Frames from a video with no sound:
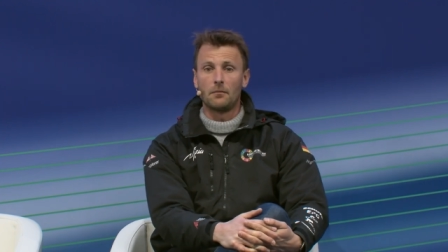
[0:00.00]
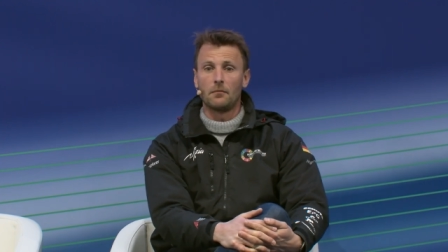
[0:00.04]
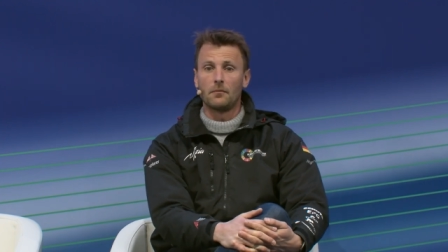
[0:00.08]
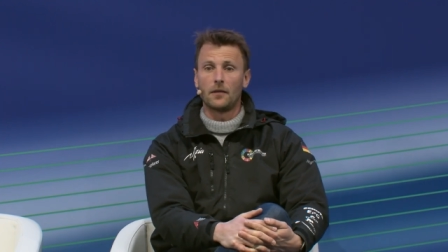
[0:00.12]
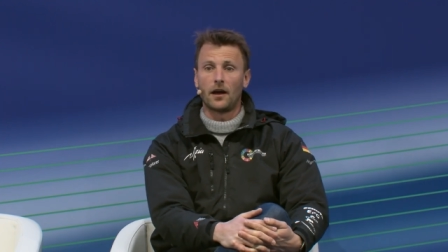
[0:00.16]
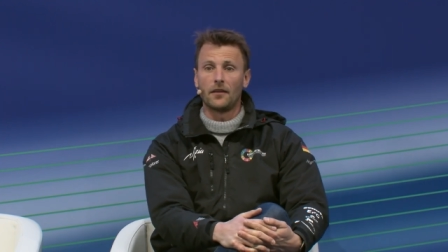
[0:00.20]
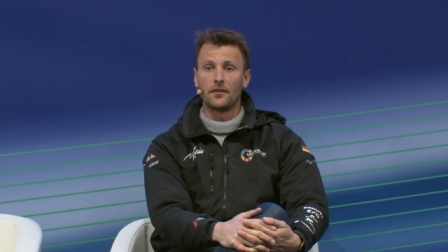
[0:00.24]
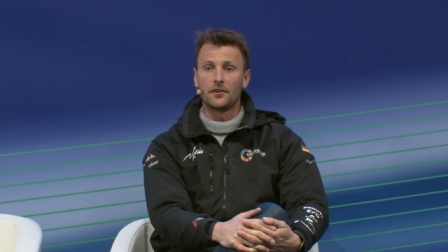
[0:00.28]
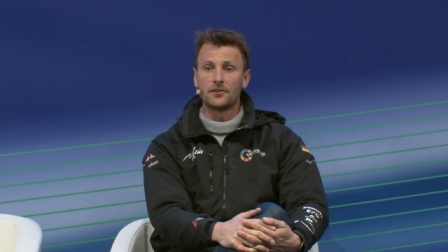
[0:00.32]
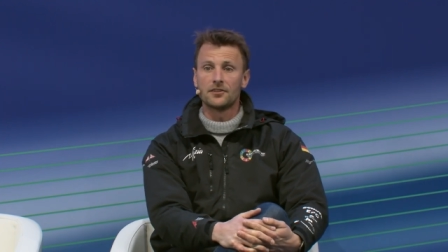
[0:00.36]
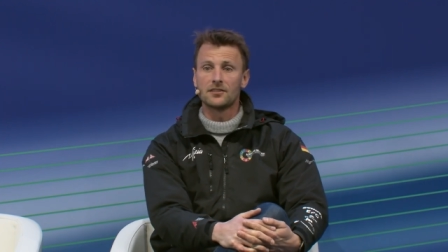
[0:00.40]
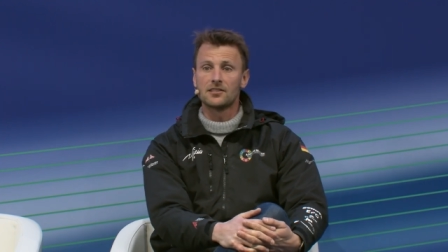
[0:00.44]

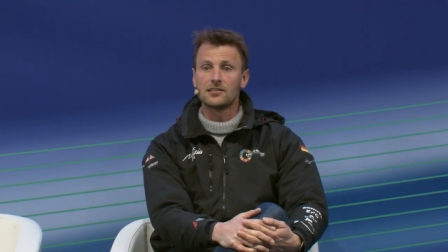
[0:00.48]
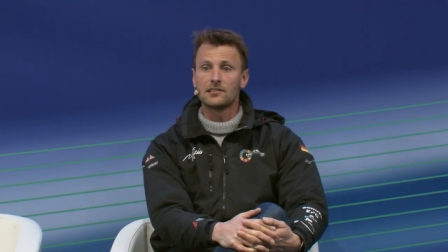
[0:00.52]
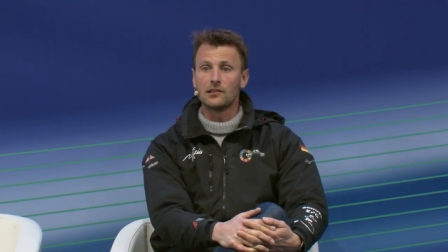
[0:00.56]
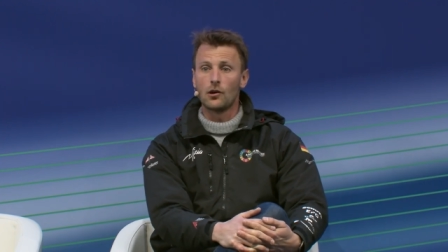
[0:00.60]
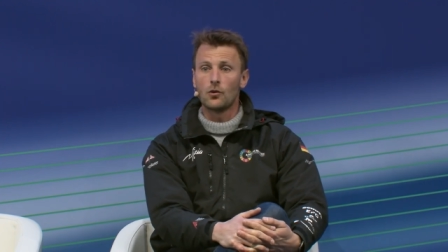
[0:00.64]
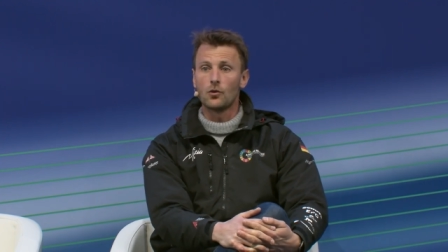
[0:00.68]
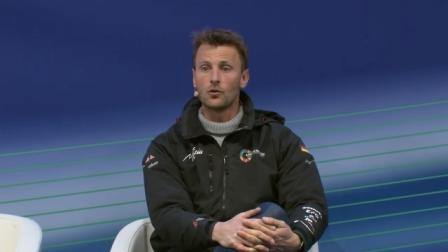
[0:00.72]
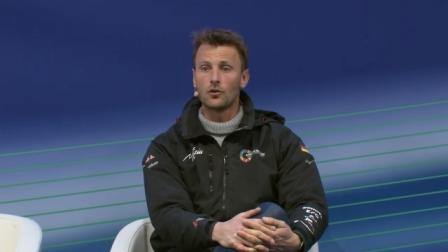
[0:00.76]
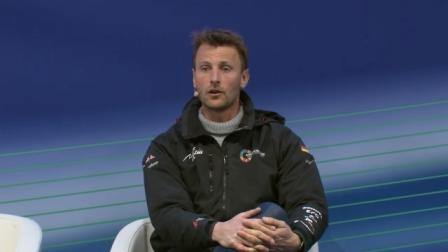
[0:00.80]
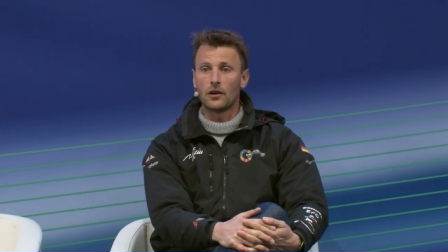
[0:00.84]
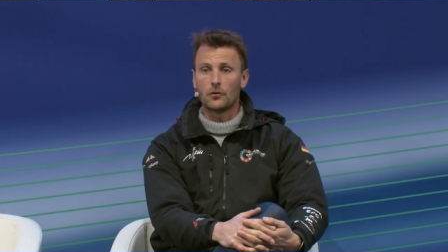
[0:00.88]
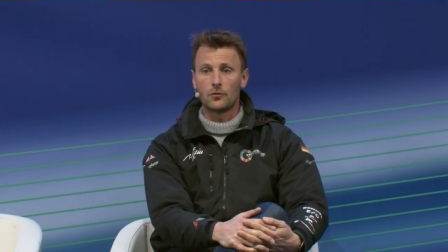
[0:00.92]
under the
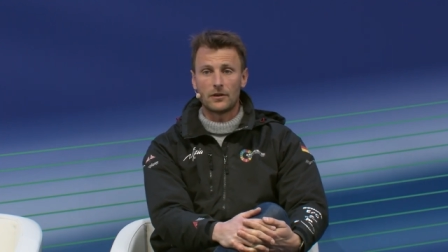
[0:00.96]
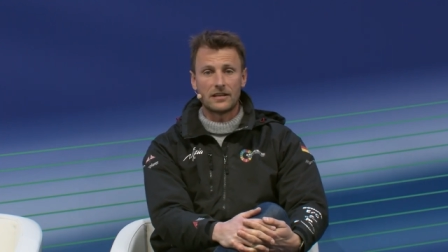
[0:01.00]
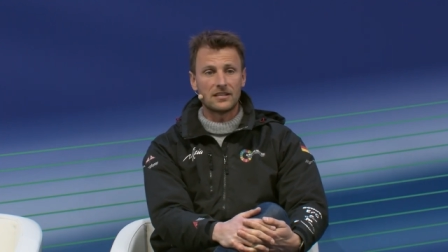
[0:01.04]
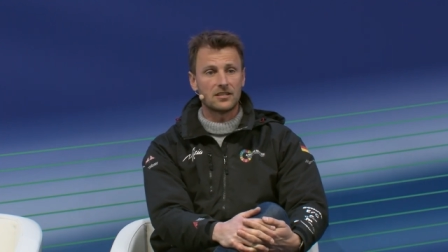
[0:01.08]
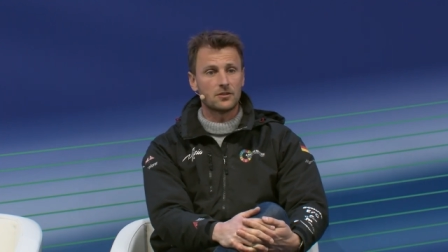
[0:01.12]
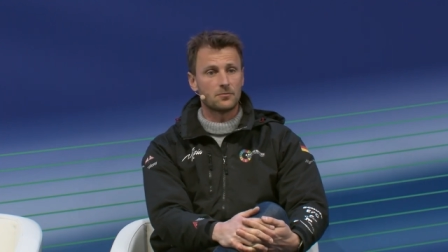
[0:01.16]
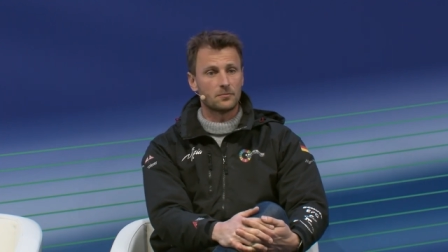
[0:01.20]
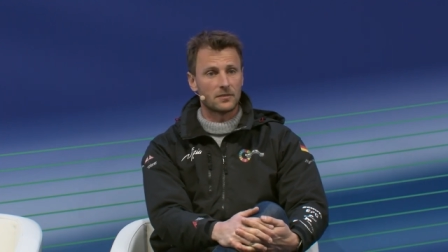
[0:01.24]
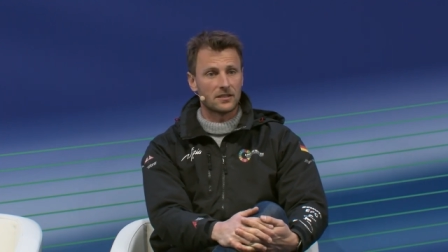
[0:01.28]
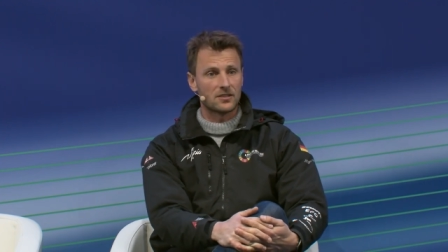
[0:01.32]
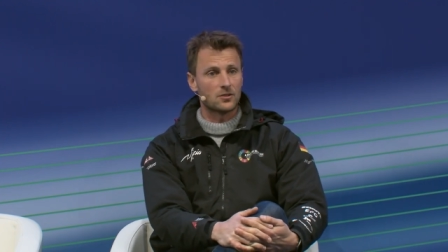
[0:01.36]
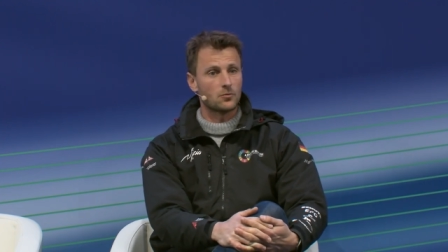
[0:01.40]
slogan, a racing
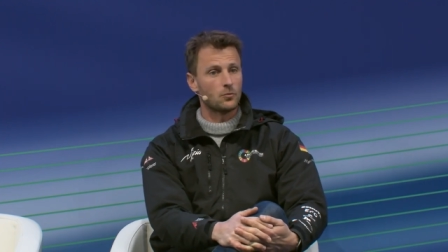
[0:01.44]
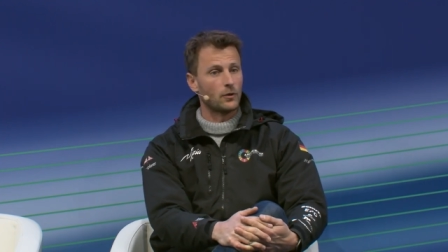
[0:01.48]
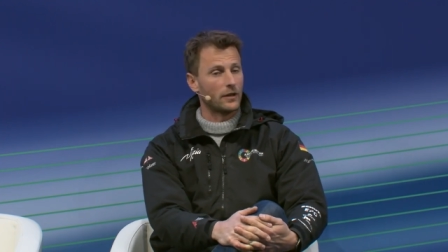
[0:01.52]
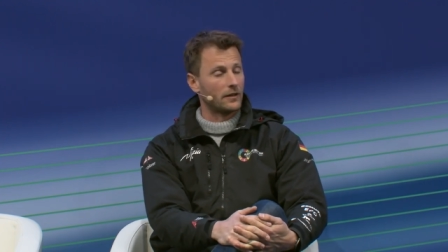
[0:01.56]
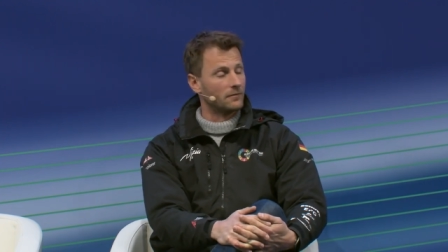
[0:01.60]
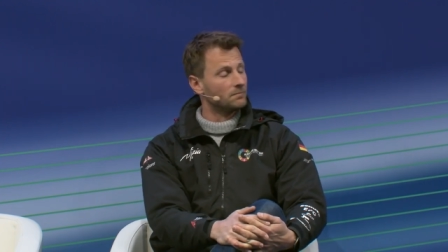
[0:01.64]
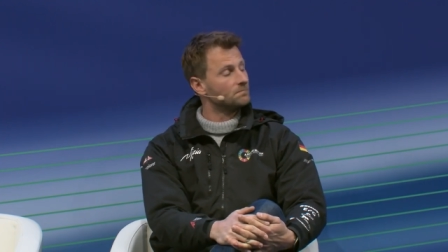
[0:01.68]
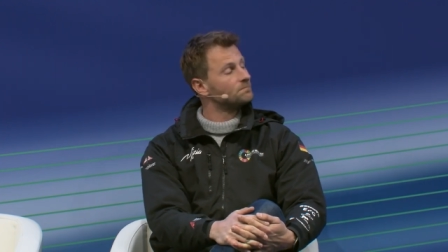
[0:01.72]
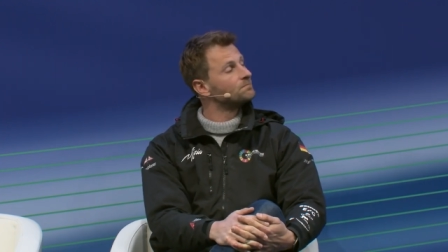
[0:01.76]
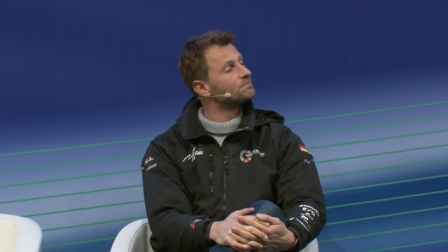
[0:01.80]
must win.